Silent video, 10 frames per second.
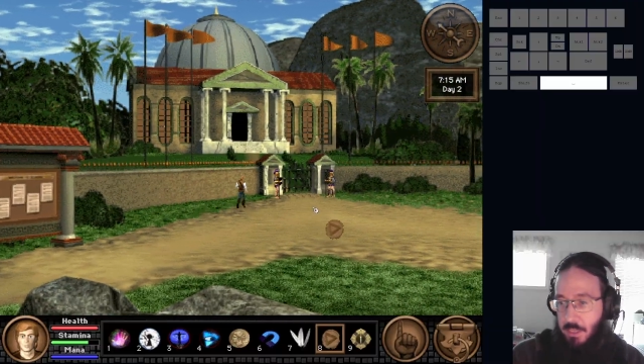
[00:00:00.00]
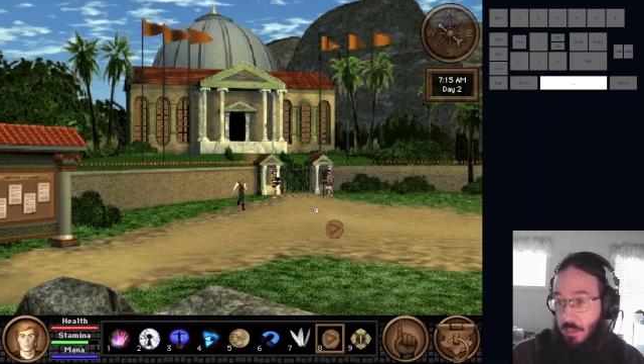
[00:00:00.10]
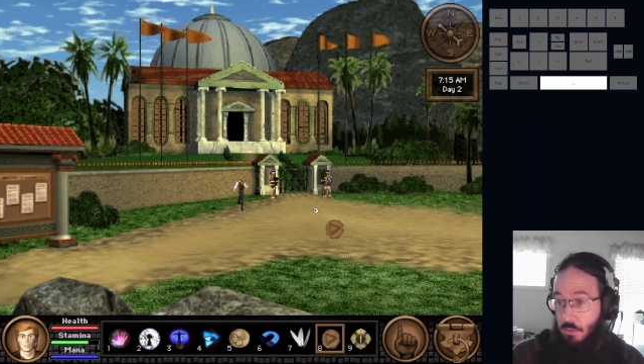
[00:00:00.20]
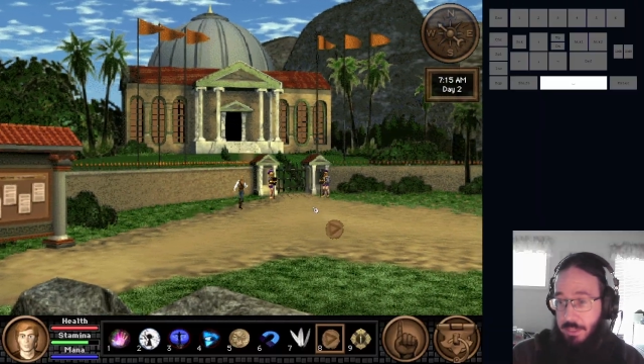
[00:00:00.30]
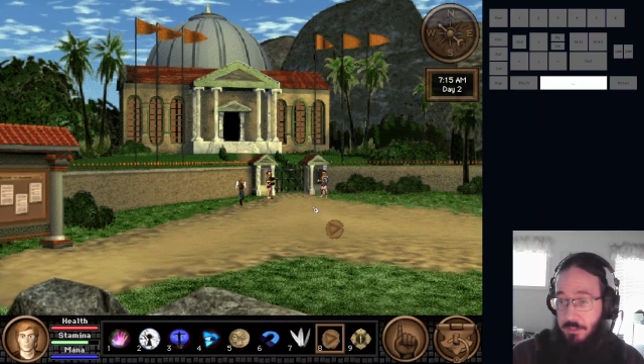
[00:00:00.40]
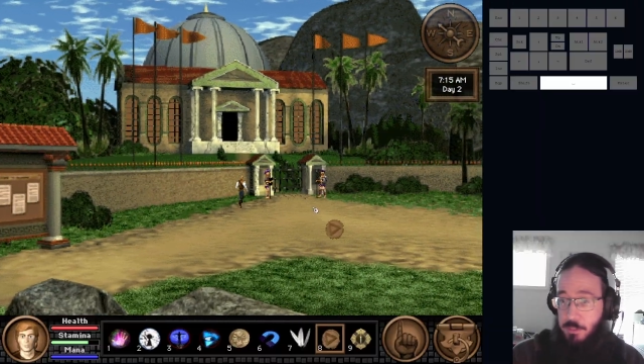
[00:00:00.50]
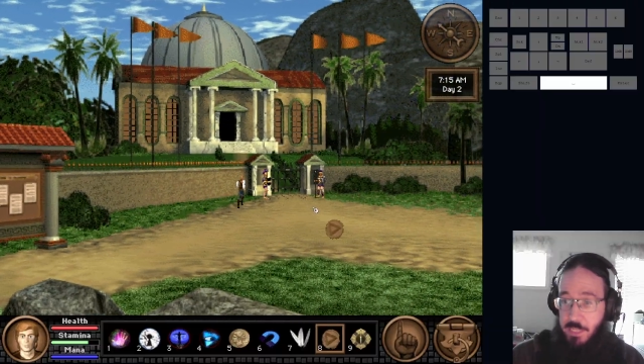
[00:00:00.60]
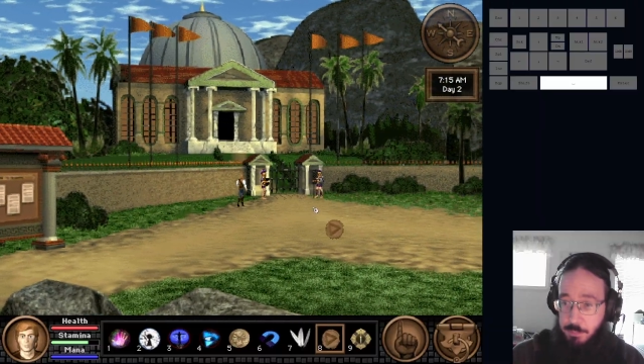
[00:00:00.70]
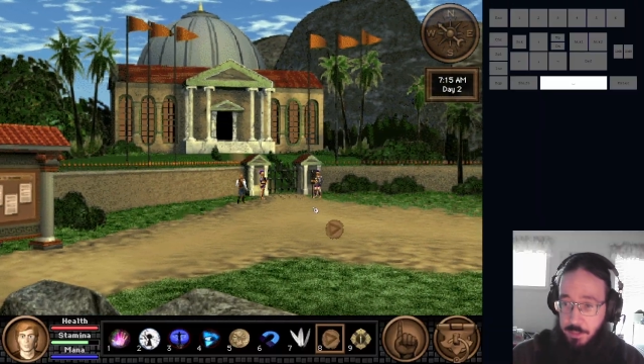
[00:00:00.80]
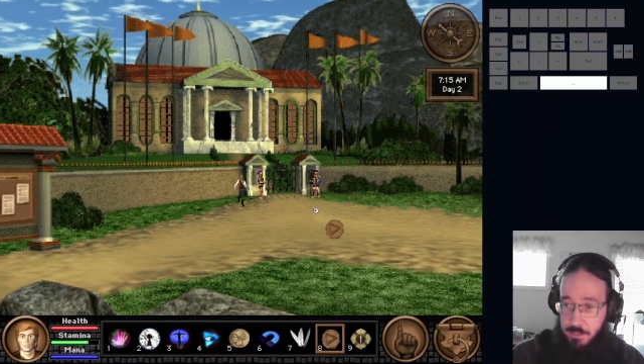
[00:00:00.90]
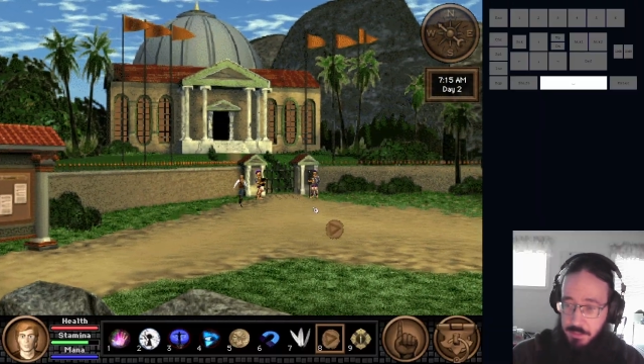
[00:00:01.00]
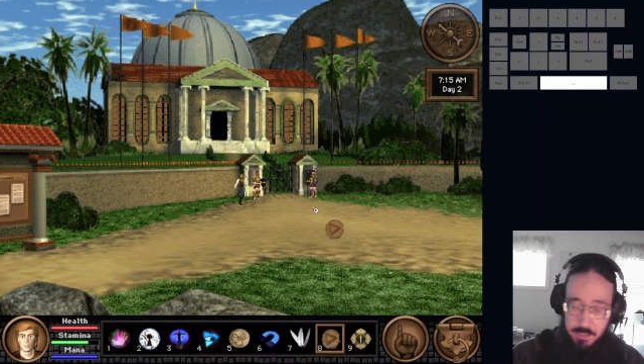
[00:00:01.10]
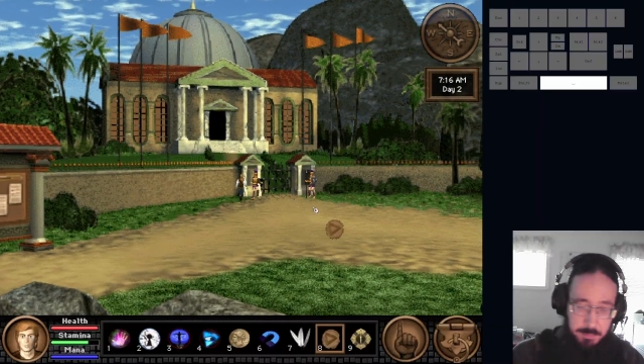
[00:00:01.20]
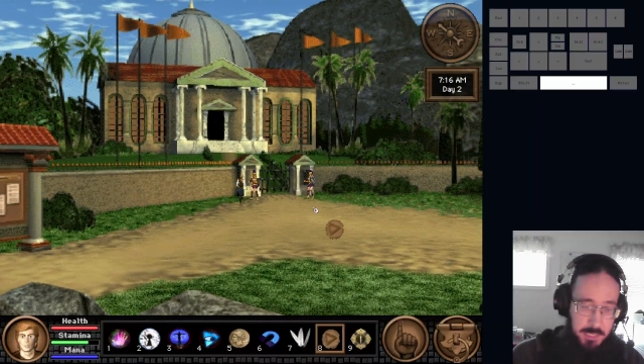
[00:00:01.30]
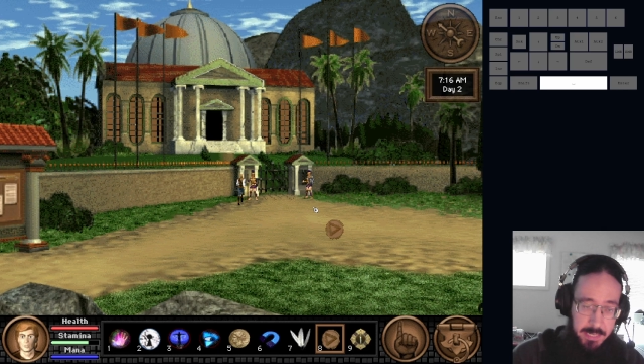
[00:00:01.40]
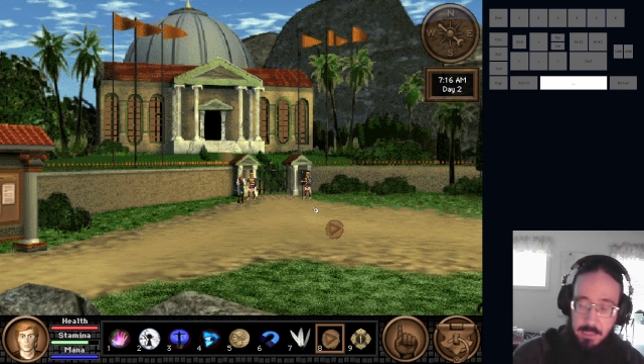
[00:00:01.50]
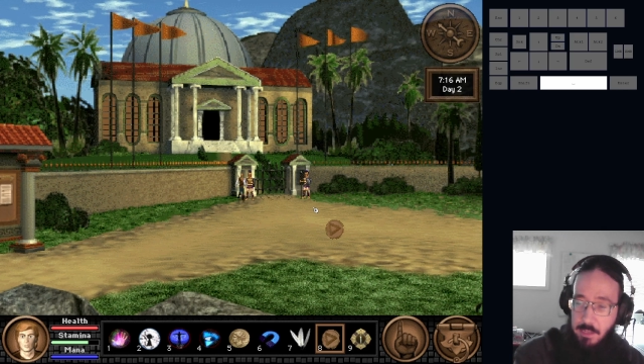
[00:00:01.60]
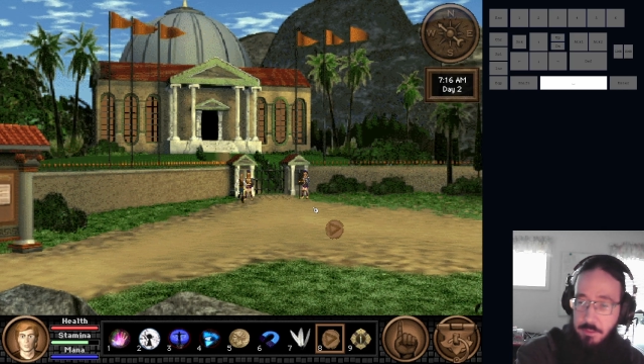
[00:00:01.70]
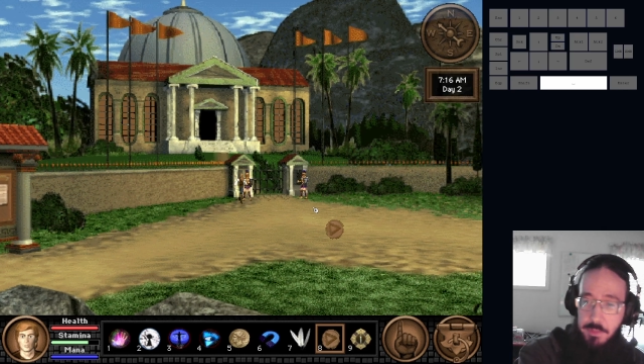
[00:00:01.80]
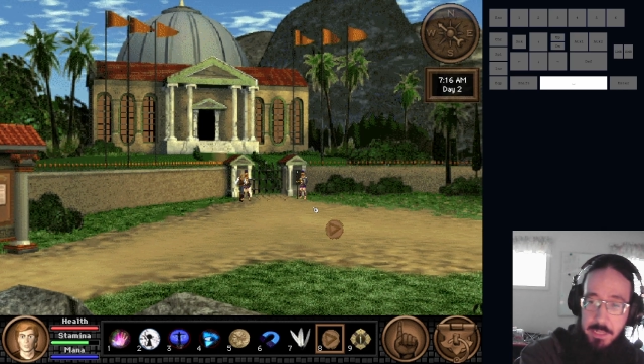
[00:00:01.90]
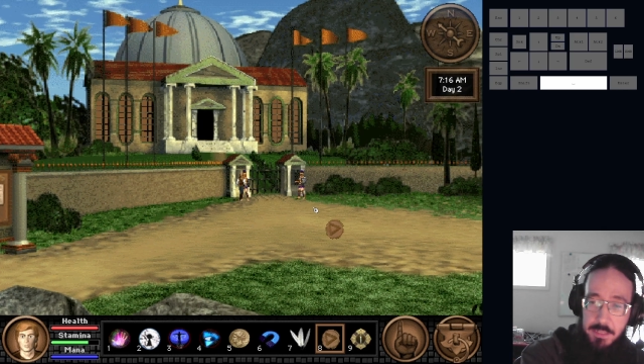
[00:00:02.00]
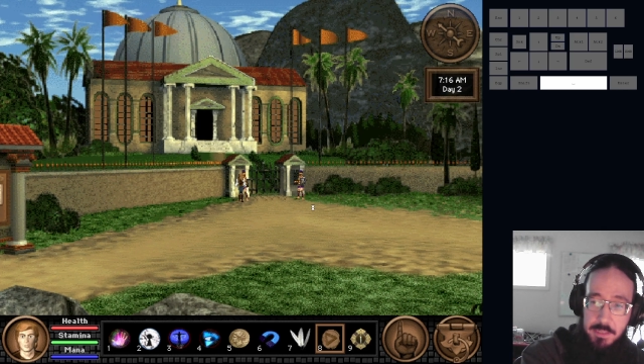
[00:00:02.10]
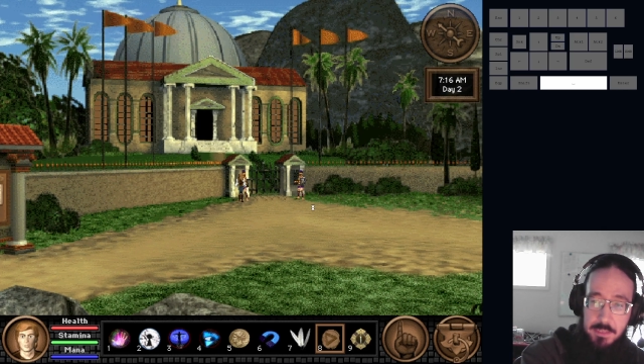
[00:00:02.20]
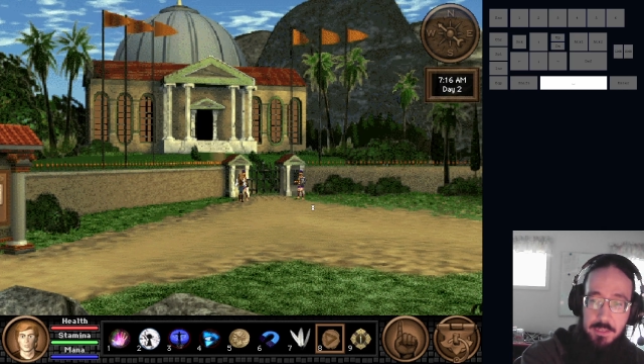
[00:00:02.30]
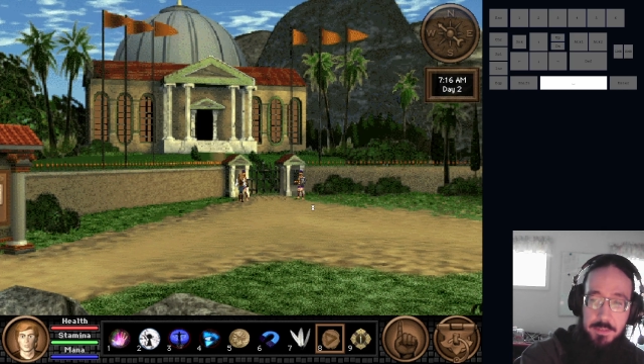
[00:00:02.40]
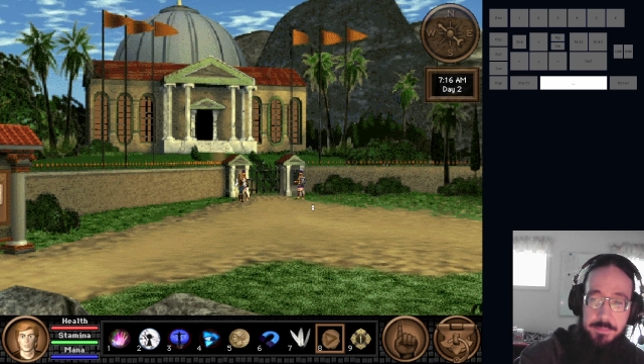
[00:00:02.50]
and hold down spacebar to skip the dialogue for the next cutscene.